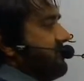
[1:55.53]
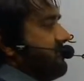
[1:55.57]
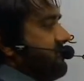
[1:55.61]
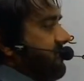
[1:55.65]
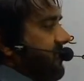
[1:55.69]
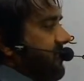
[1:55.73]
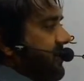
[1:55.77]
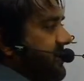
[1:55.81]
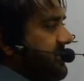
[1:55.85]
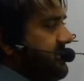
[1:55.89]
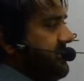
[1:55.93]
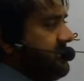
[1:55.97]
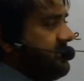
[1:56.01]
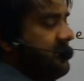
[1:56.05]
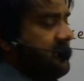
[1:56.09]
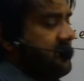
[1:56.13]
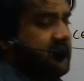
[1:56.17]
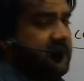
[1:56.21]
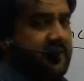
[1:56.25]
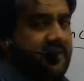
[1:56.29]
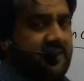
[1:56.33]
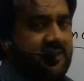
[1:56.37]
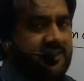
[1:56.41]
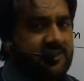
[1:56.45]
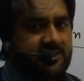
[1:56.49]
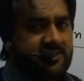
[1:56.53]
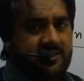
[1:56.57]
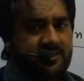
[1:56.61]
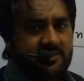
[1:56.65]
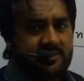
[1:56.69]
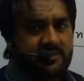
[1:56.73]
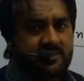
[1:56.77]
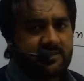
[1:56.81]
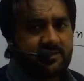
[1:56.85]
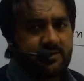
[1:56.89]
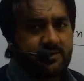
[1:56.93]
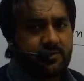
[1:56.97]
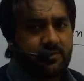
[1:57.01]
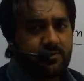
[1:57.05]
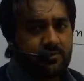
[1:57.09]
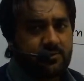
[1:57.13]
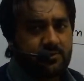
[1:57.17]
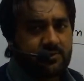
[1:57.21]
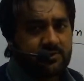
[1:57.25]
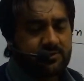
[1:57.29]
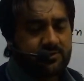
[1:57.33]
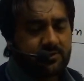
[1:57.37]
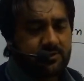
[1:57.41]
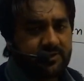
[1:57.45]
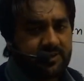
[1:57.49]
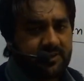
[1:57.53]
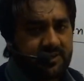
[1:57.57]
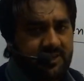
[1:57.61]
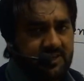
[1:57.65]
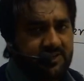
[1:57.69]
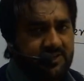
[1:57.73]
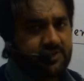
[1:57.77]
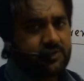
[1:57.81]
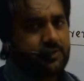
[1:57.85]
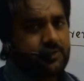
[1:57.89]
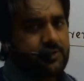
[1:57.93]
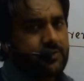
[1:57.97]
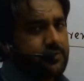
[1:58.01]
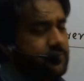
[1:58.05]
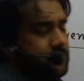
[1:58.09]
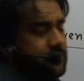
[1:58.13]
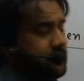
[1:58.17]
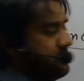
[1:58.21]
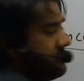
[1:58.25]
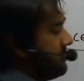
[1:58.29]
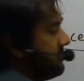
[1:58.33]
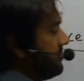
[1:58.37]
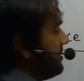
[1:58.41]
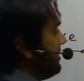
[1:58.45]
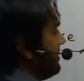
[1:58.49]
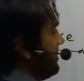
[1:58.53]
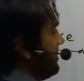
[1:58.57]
traditional teachers used to teach you